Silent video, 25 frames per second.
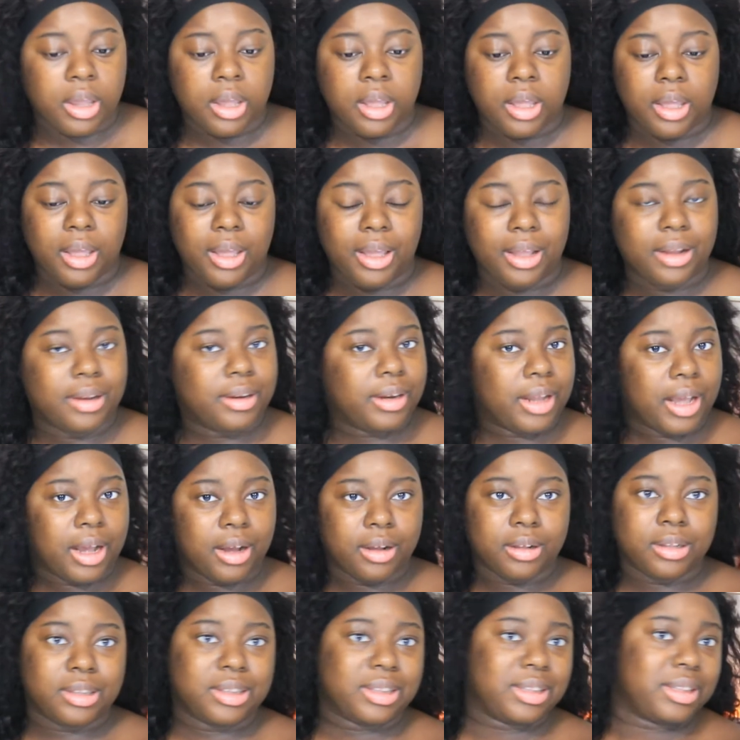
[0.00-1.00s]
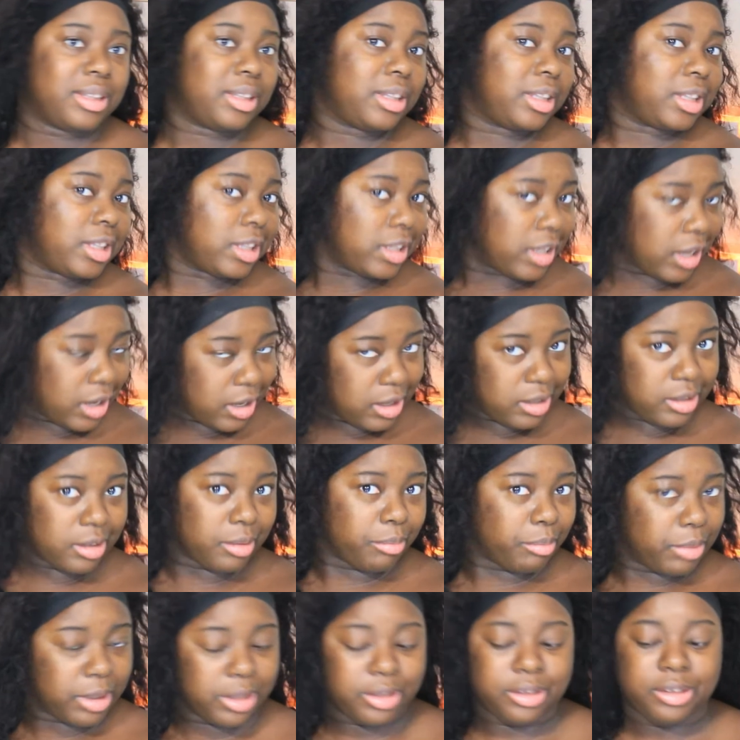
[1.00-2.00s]
And now it's on the
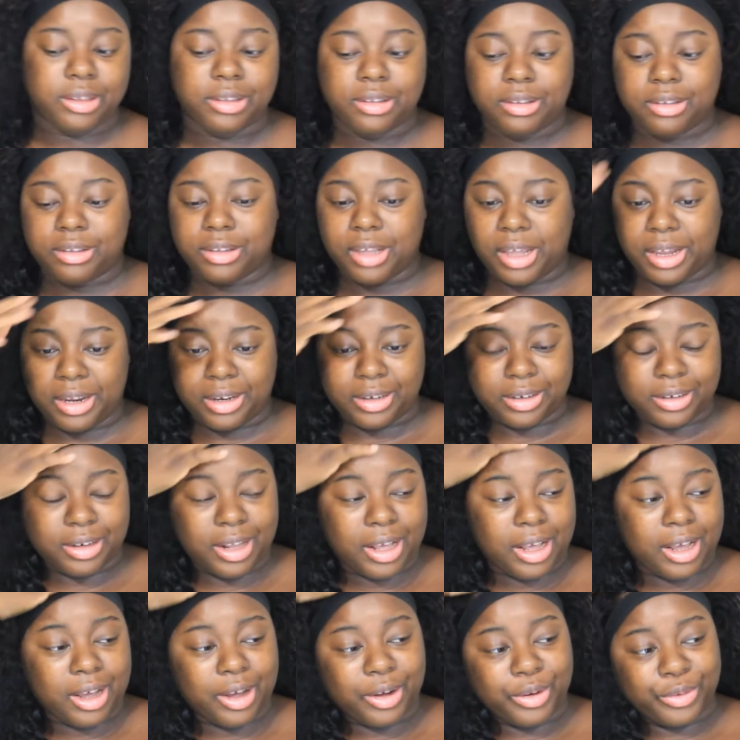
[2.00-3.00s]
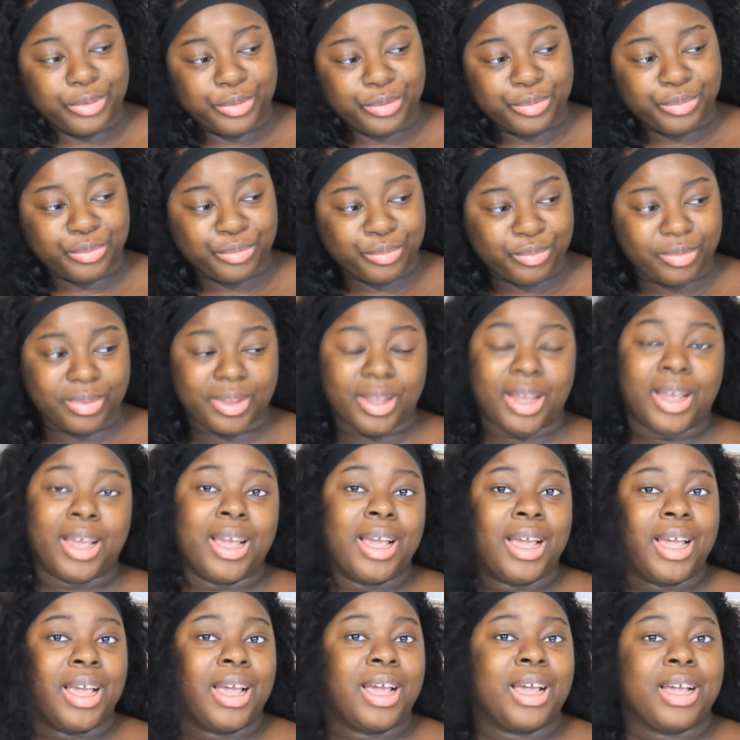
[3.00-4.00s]
melting stage now.
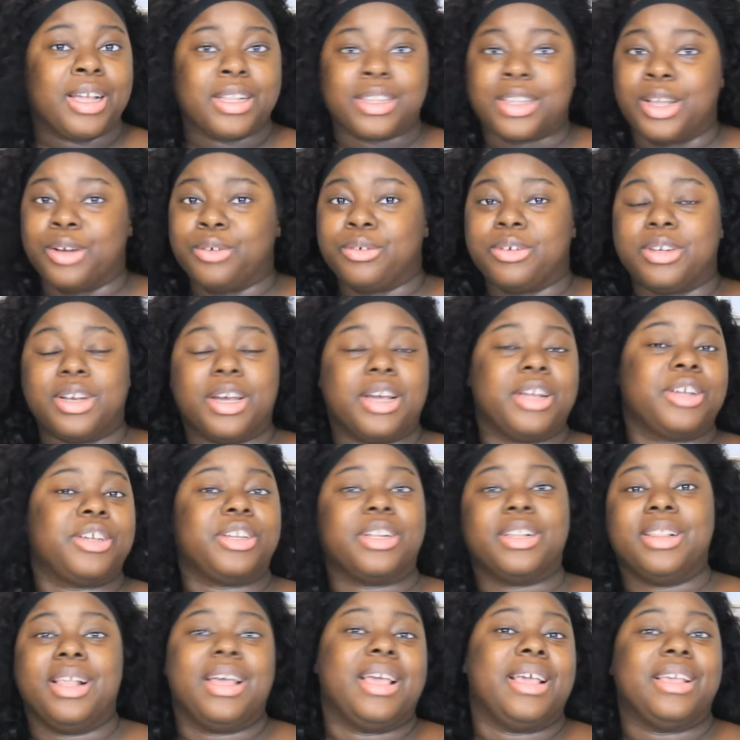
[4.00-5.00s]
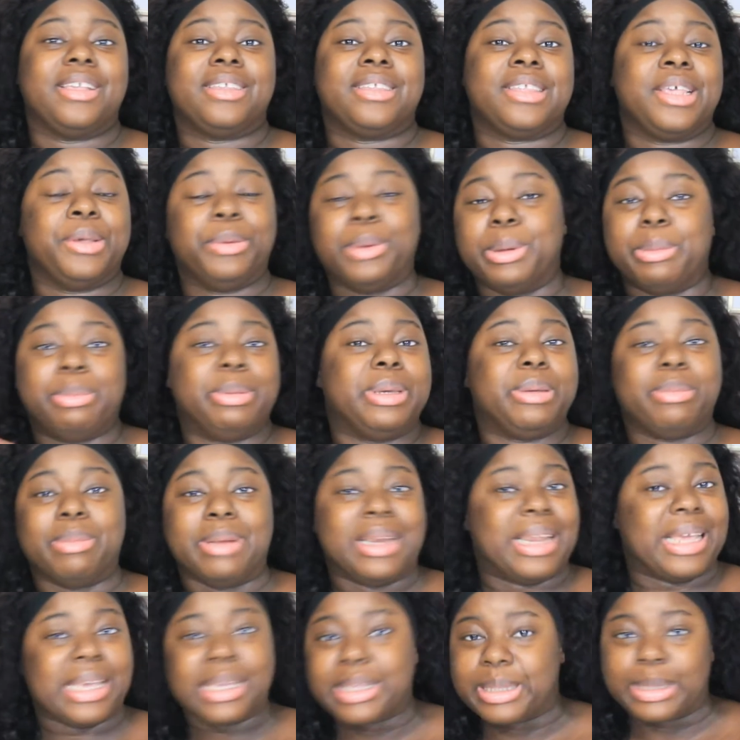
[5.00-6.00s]
Don't judge the lace. It will be
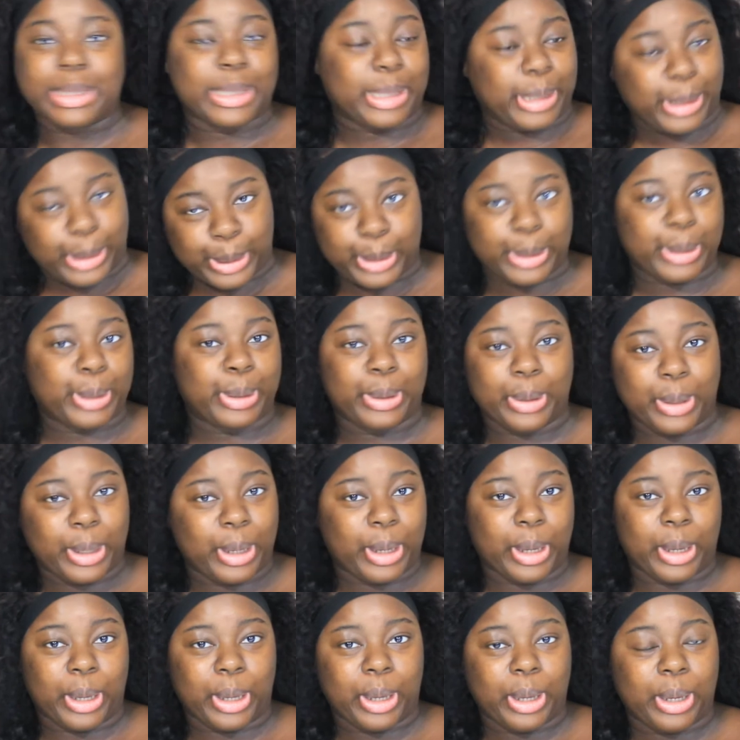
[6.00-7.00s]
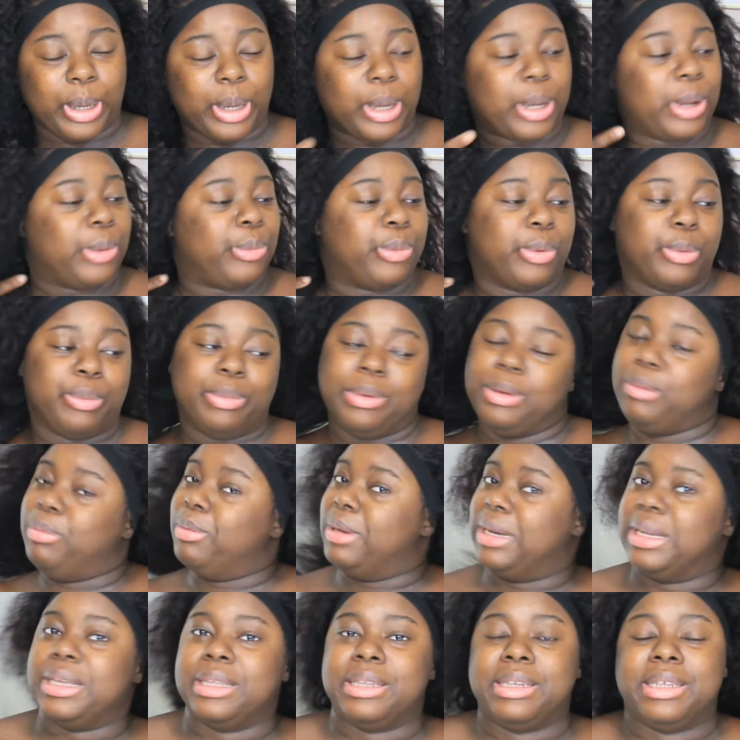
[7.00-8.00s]
blended, okay? It will be
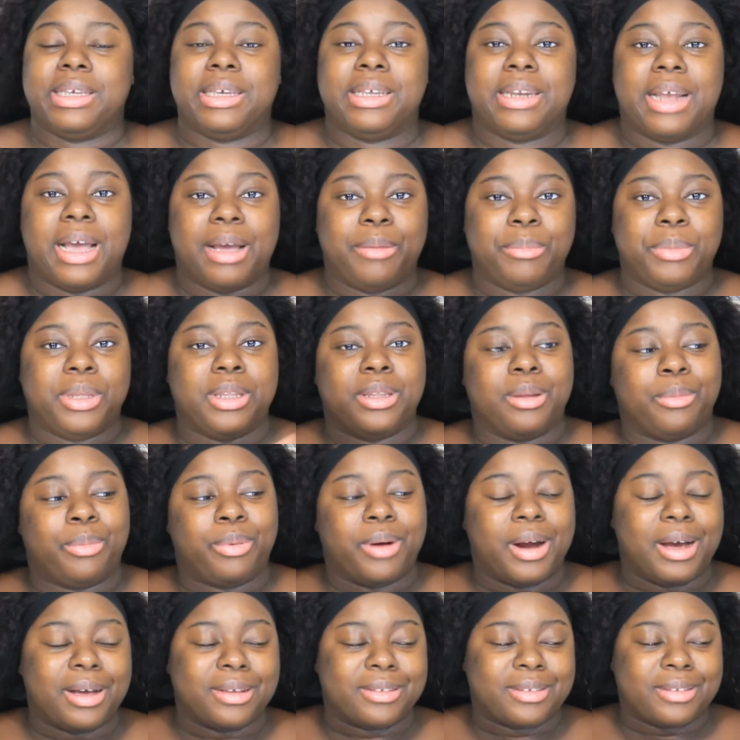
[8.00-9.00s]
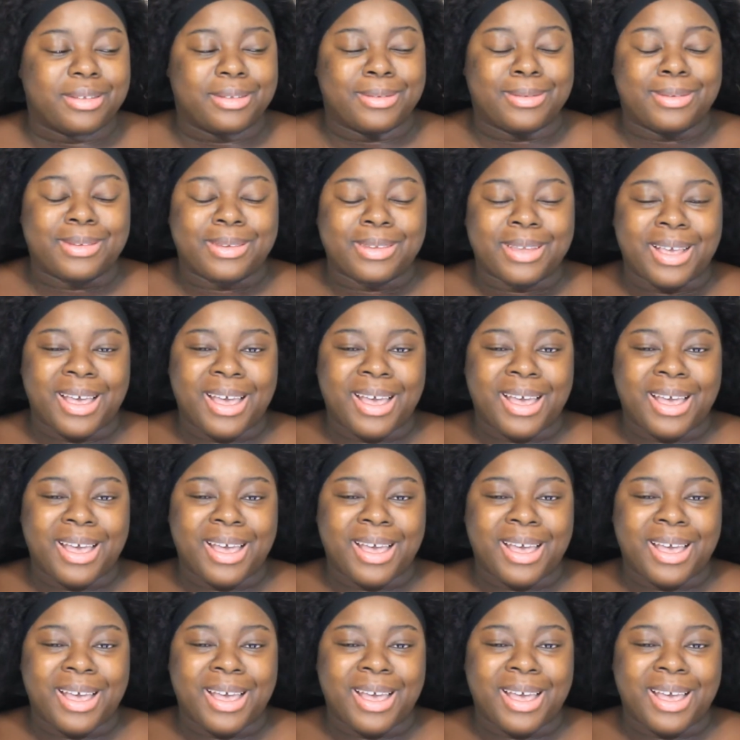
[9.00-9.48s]
blended. I'm in the process